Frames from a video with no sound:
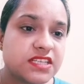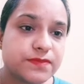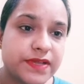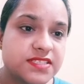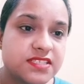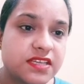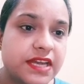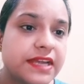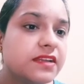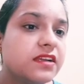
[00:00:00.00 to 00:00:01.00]
and spices are
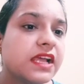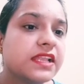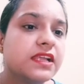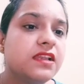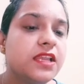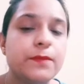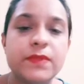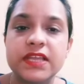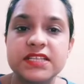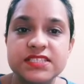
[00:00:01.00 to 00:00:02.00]
added, and then
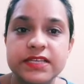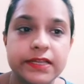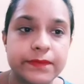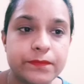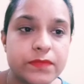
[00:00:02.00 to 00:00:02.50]
labeling and sealing.